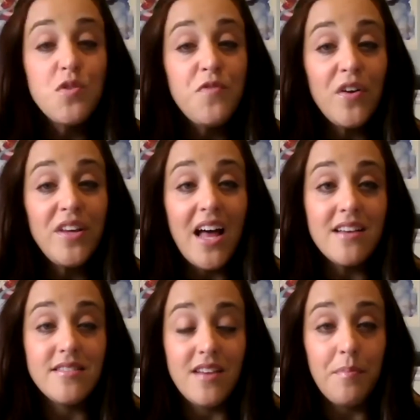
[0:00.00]
the very last
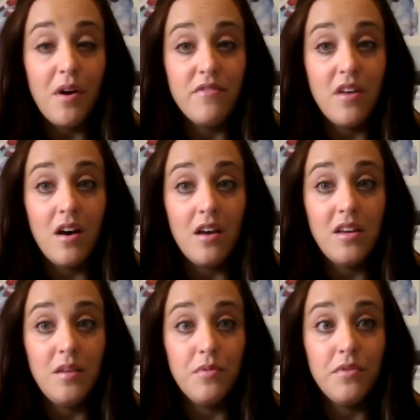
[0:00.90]
step of the
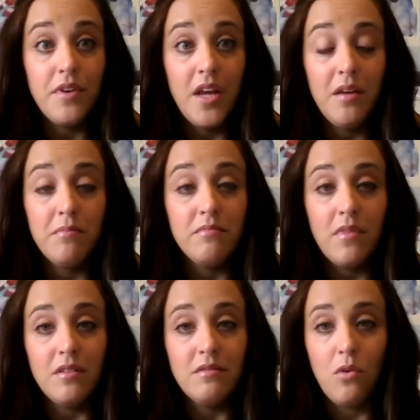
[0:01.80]
Hebrew name
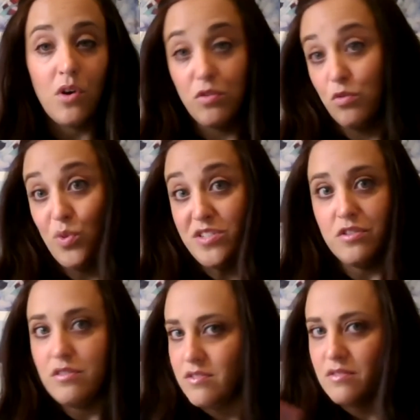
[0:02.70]
or
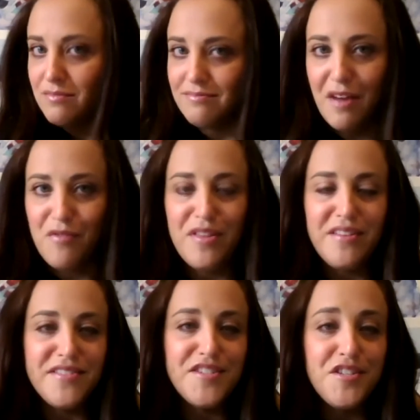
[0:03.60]
wizard, everything
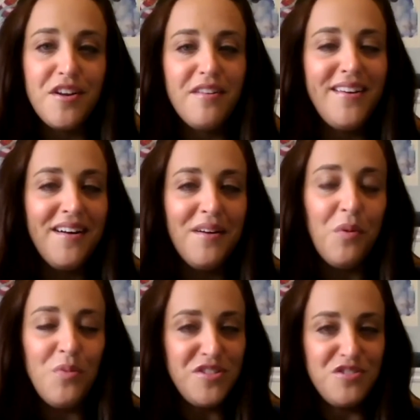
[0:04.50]
dictionary,
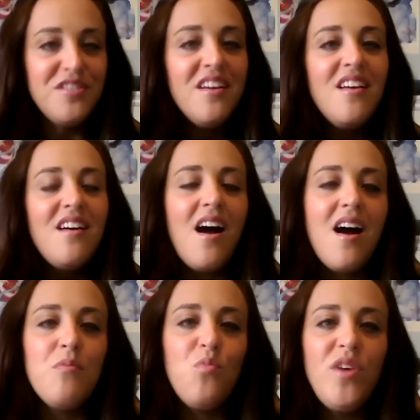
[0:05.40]
wizard,
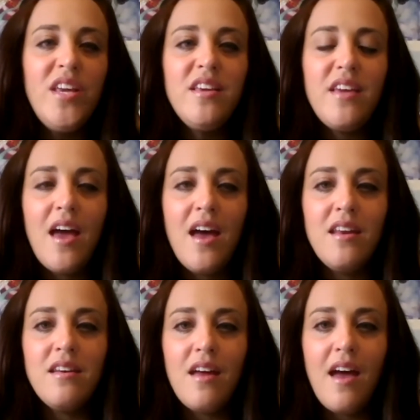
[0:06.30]
we
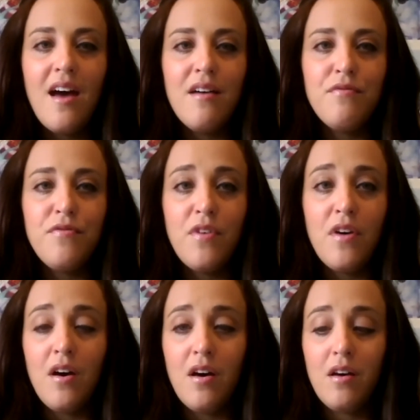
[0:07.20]
can have
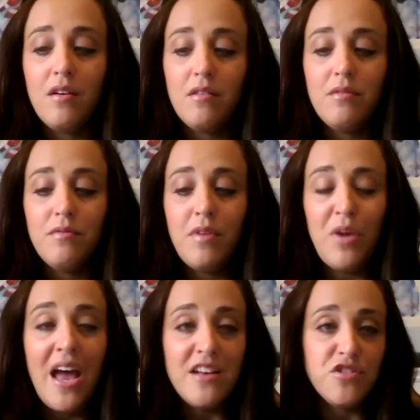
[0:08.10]
we
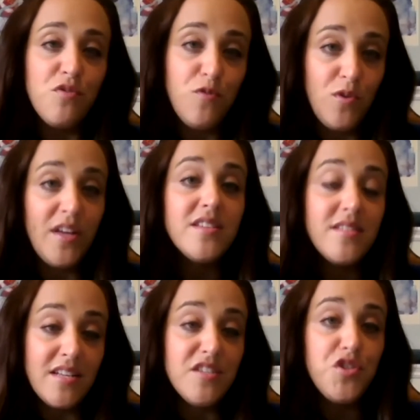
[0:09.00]
ask you if you'd like to
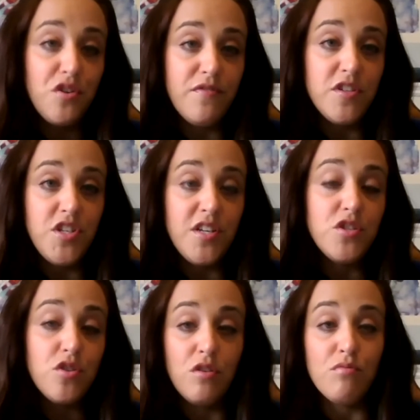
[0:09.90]
send it to your officiant
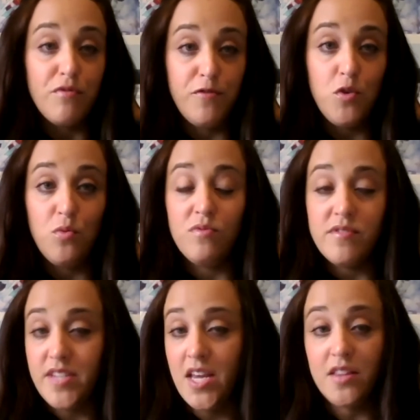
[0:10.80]
to review the
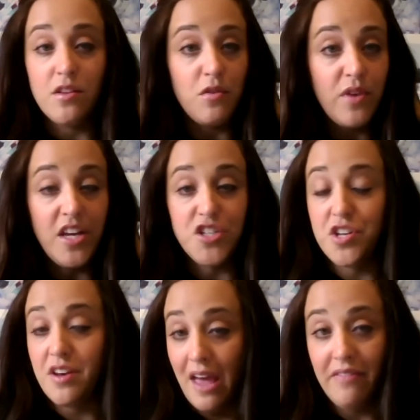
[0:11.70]
date, the location,
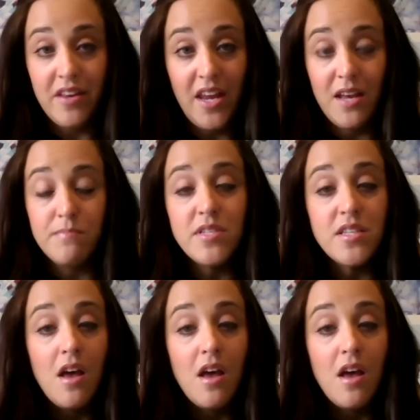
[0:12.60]
and the names.